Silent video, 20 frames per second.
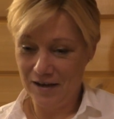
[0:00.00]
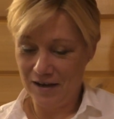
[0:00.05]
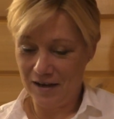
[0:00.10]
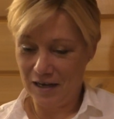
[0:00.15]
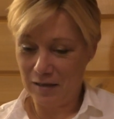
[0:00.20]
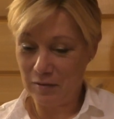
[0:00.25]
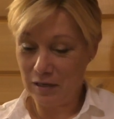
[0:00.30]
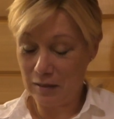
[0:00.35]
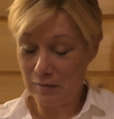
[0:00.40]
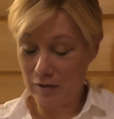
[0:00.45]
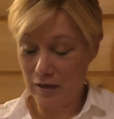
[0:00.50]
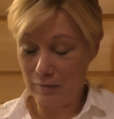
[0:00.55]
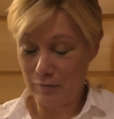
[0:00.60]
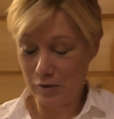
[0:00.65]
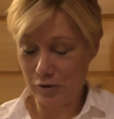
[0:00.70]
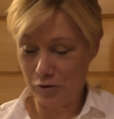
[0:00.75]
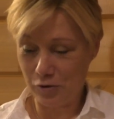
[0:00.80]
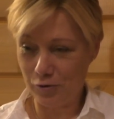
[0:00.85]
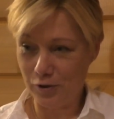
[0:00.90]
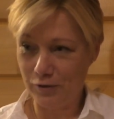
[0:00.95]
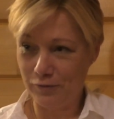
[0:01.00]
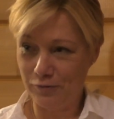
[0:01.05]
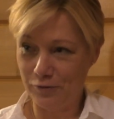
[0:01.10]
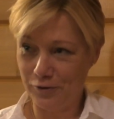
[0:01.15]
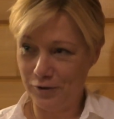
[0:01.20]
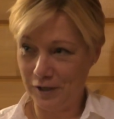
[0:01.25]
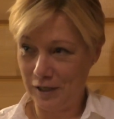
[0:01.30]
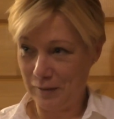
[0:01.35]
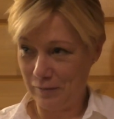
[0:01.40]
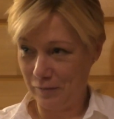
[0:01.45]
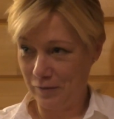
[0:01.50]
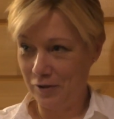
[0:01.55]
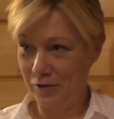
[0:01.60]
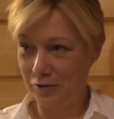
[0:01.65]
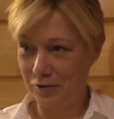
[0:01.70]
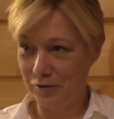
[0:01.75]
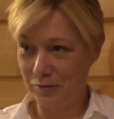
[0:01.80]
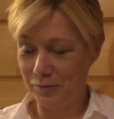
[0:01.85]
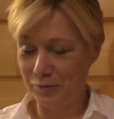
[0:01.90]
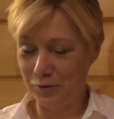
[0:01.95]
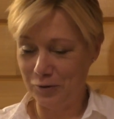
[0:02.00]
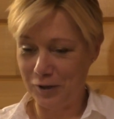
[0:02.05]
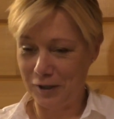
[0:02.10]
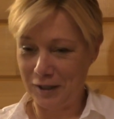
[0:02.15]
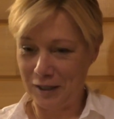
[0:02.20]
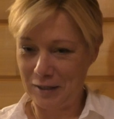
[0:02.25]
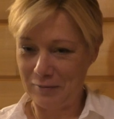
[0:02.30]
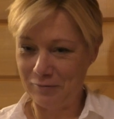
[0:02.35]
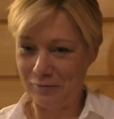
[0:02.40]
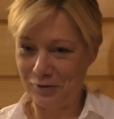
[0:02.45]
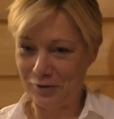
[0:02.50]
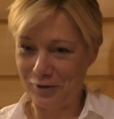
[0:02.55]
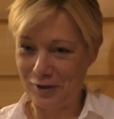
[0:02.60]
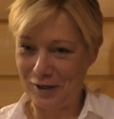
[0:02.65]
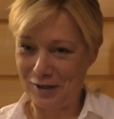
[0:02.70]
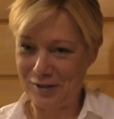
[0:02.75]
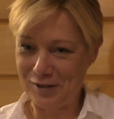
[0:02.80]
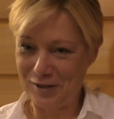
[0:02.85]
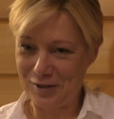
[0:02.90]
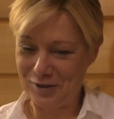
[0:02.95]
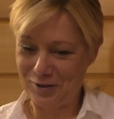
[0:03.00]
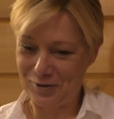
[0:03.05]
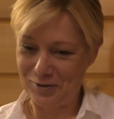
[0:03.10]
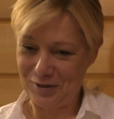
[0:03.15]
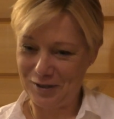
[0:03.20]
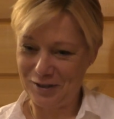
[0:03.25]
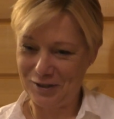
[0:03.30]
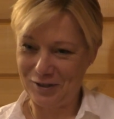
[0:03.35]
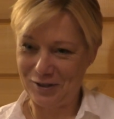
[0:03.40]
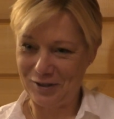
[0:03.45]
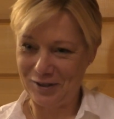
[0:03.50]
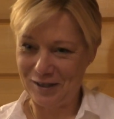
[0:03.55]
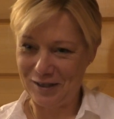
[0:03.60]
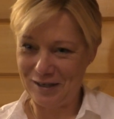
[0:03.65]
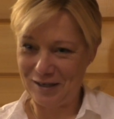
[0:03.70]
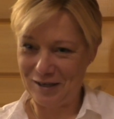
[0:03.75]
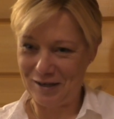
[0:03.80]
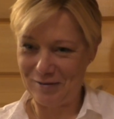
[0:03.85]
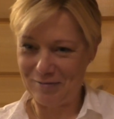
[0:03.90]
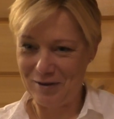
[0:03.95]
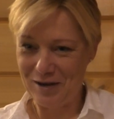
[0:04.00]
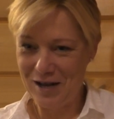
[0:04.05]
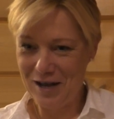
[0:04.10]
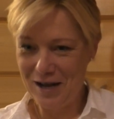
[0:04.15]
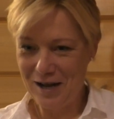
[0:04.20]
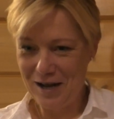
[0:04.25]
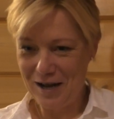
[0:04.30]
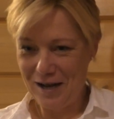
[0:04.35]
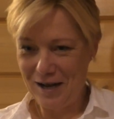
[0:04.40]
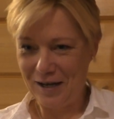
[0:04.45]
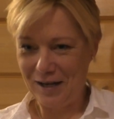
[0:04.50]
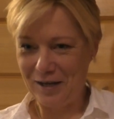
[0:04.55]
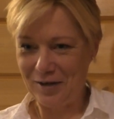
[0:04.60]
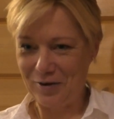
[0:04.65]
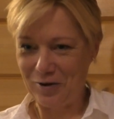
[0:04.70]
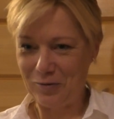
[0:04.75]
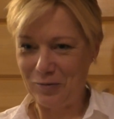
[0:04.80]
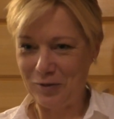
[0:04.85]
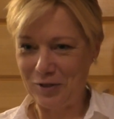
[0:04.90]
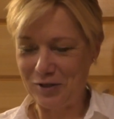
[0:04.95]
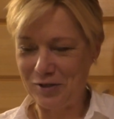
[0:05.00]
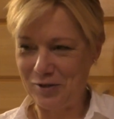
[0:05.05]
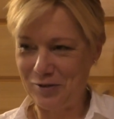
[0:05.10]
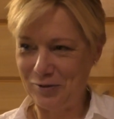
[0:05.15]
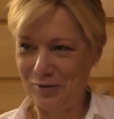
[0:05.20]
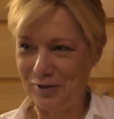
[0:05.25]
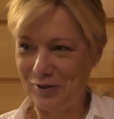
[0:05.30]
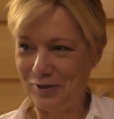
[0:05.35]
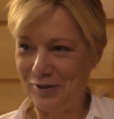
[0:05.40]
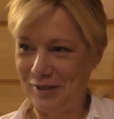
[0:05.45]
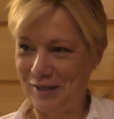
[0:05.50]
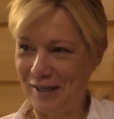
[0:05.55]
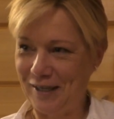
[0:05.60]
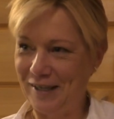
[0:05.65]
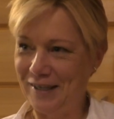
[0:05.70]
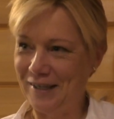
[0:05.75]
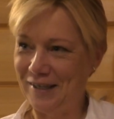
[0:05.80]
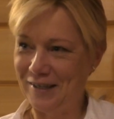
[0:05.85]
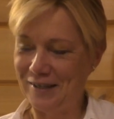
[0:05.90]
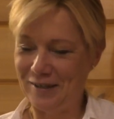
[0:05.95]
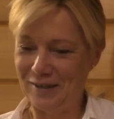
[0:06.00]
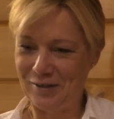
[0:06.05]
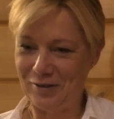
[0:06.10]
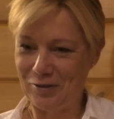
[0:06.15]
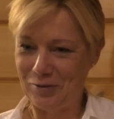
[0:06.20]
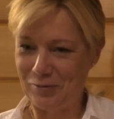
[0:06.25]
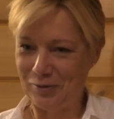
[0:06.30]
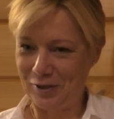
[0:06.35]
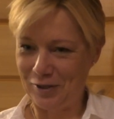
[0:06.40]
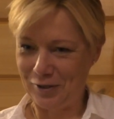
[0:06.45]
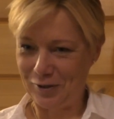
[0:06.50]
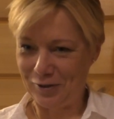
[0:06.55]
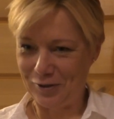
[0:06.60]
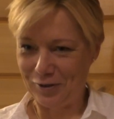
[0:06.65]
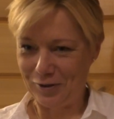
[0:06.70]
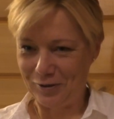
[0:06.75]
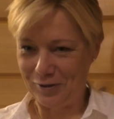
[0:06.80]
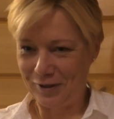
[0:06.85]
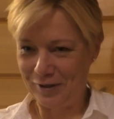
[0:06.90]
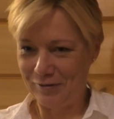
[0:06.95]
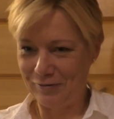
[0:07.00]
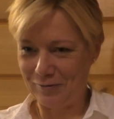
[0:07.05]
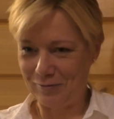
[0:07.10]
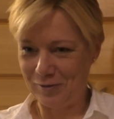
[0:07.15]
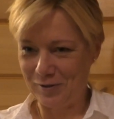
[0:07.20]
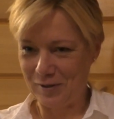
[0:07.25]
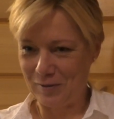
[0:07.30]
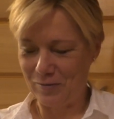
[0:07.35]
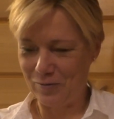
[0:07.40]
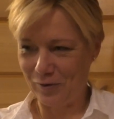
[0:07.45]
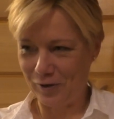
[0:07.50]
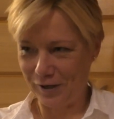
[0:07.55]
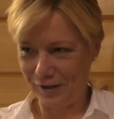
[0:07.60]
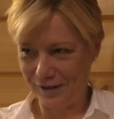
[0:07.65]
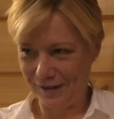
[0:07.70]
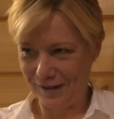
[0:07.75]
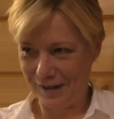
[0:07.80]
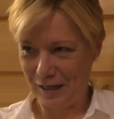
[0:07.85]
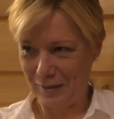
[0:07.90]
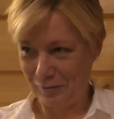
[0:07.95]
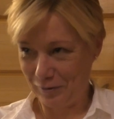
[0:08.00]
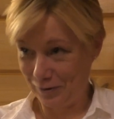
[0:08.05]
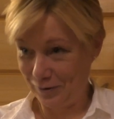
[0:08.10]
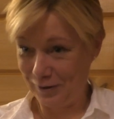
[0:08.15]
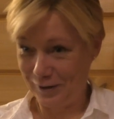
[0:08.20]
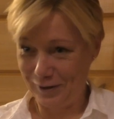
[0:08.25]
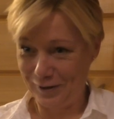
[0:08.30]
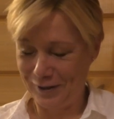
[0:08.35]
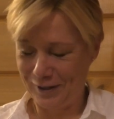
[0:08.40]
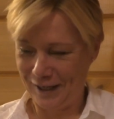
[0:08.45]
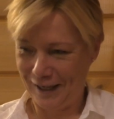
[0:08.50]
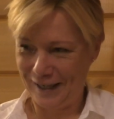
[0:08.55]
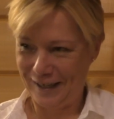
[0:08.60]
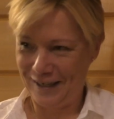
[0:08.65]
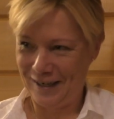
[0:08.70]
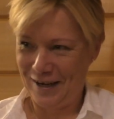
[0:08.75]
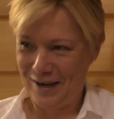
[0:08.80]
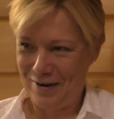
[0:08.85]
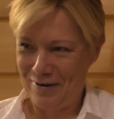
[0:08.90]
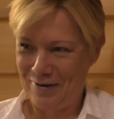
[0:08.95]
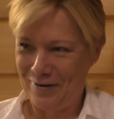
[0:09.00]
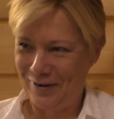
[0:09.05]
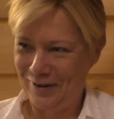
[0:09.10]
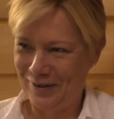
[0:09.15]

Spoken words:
I'm sorry for him on putting him for that situation, and I hope he's doing okay, and I hope he learned from somewhere that I'm doing okay now.